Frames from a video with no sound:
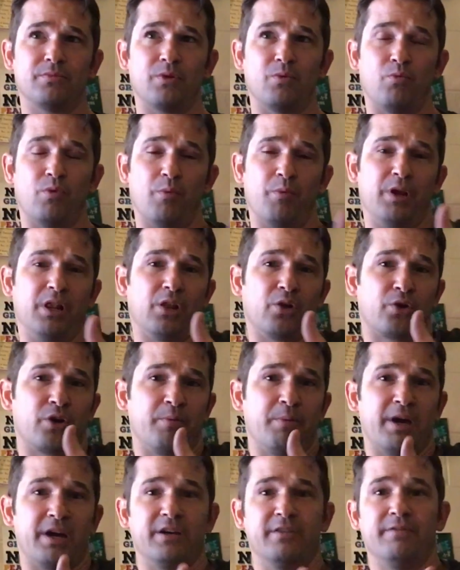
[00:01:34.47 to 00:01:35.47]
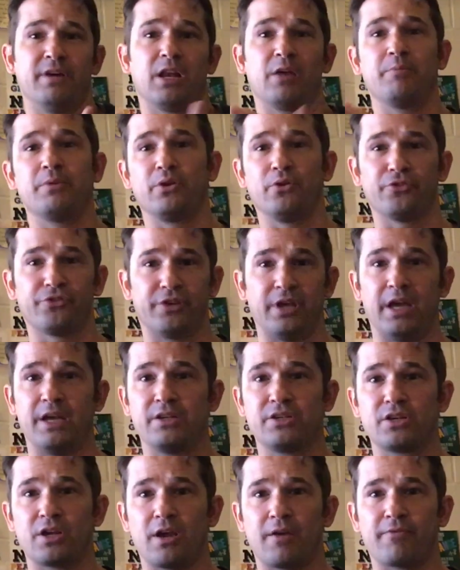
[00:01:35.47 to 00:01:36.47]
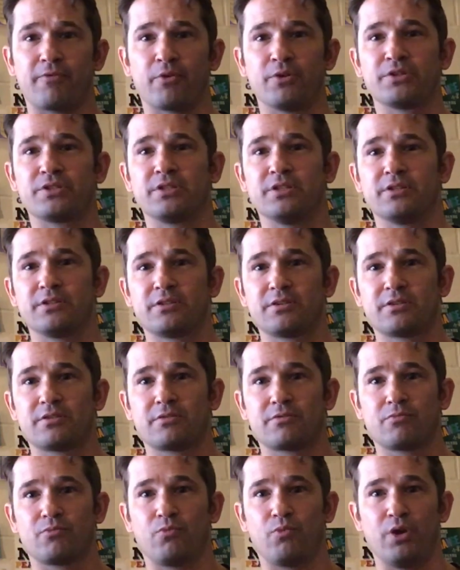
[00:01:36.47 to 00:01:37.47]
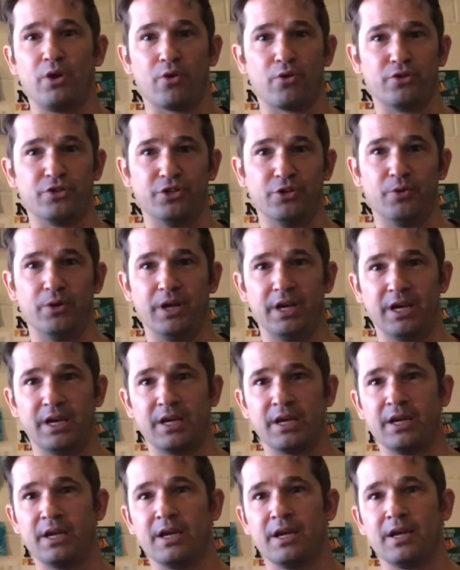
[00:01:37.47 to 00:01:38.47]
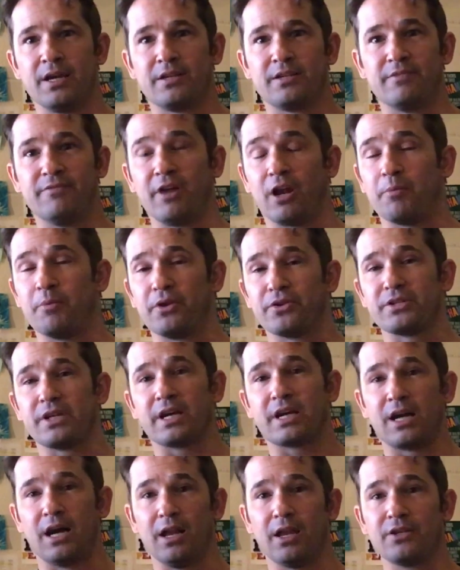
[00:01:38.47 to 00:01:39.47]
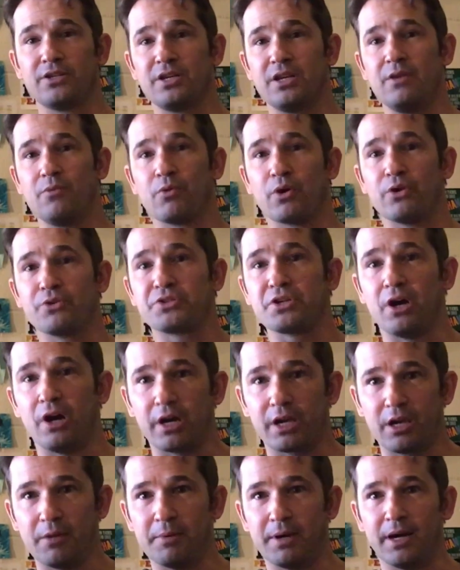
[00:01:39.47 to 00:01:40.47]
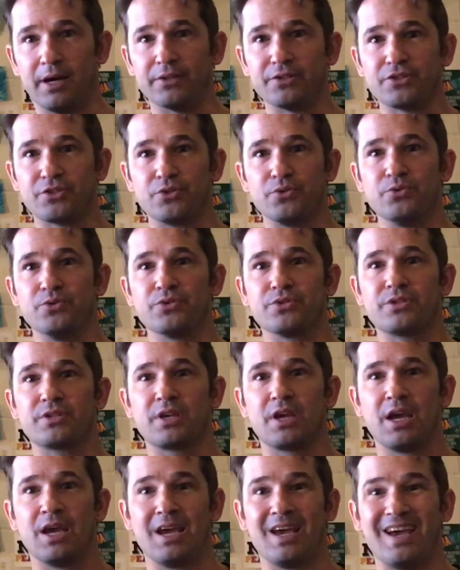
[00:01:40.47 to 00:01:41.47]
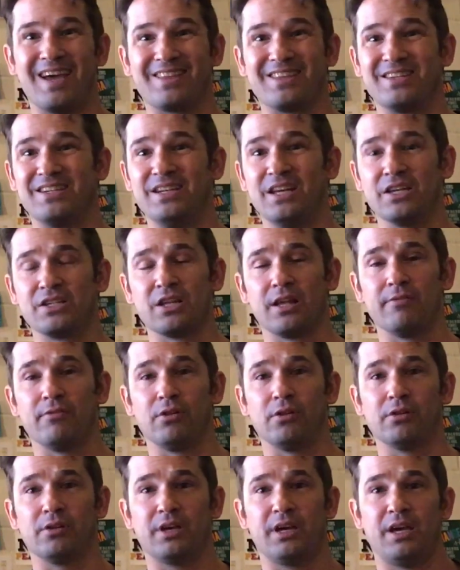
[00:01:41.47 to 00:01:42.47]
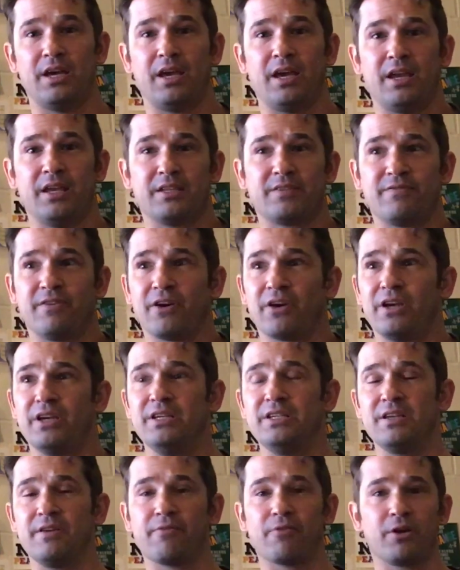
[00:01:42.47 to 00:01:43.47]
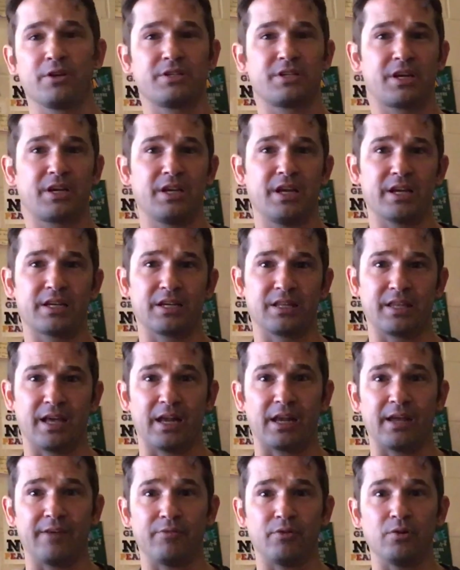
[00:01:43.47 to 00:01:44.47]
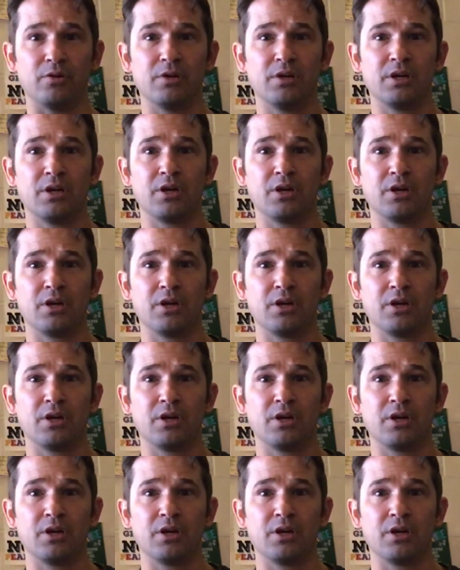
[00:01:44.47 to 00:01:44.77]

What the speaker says: when we learn about a developmental stage, for instance, we are doing developmental psychology, we are talking about students at the teenage level, and it's very easy for us to connect at that level.